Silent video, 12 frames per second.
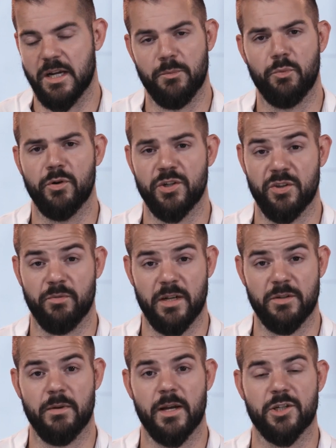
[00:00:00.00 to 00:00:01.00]
can point you in the right
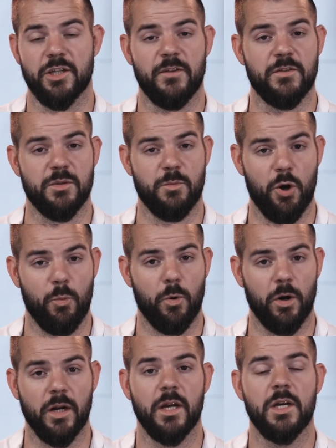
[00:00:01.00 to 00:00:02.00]
direction, give you some
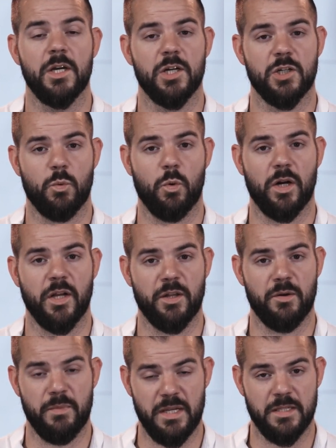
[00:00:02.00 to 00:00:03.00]
homework to work on in
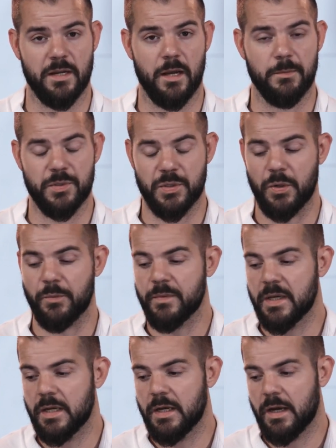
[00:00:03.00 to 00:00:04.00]
the meantime. So
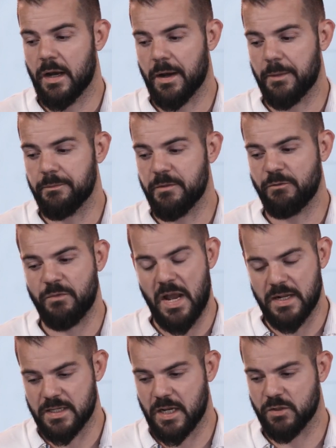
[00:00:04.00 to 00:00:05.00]
if
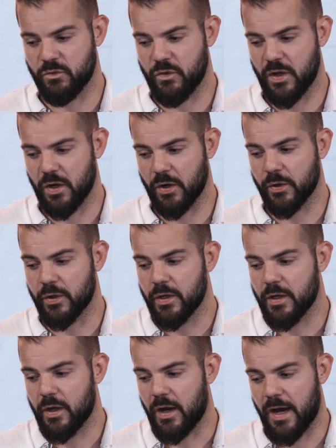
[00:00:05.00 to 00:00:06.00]
that sounds fair,
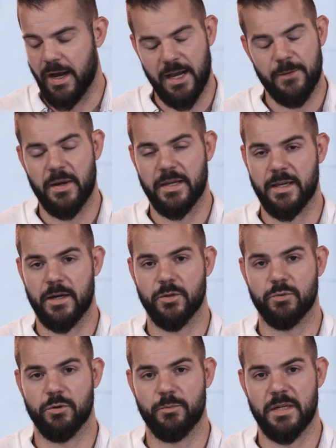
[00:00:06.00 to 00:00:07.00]
I have my
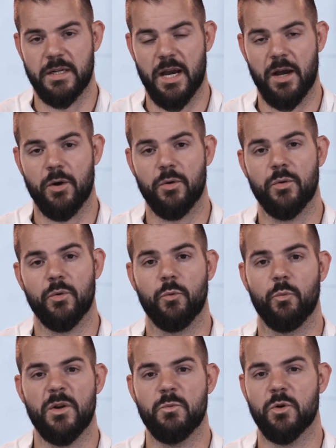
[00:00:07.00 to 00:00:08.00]
calendar open now.
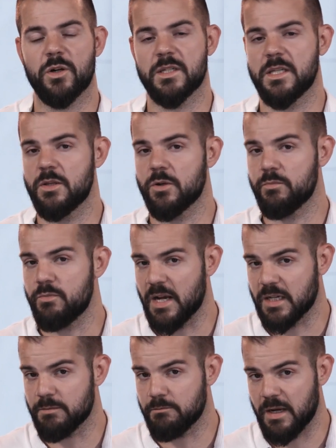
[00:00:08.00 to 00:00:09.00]
When works either
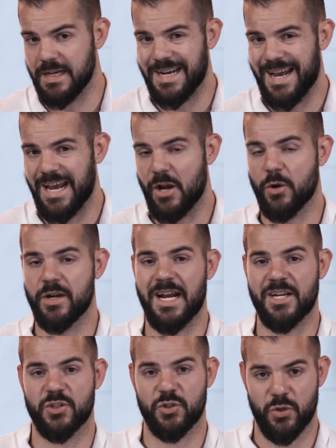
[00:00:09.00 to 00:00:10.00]
next Monday or
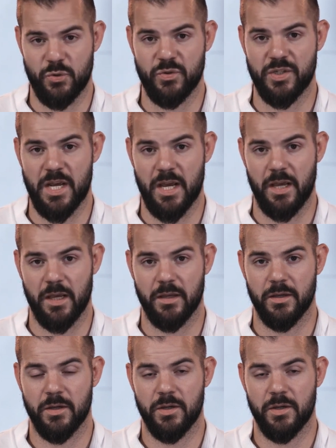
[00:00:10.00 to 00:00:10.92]
next Tuesday